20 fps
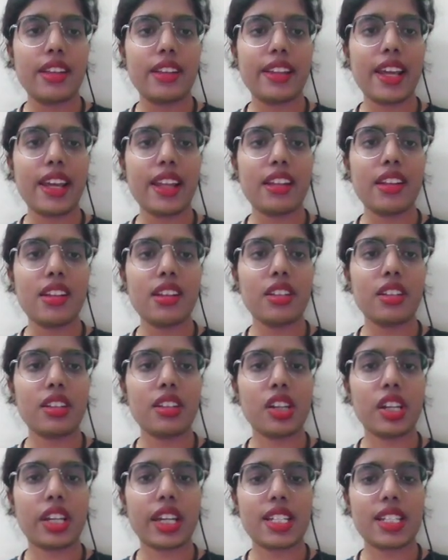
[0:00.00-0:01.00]
Then
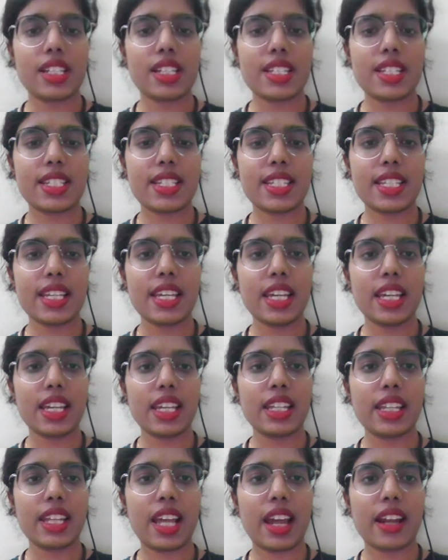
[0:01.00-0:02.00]
you can
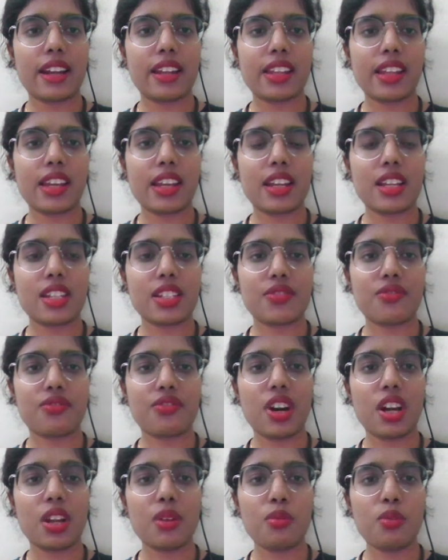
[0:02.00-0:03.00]
see that there is
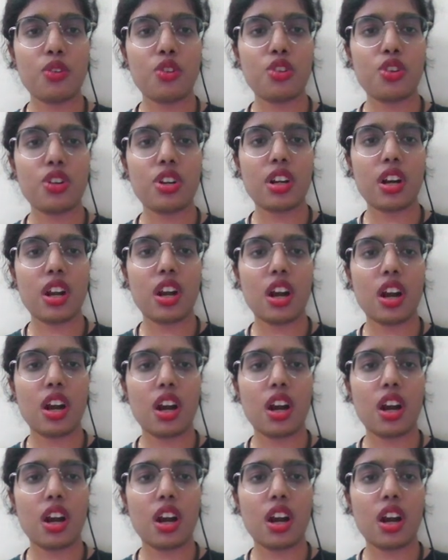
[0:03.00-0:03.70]
one more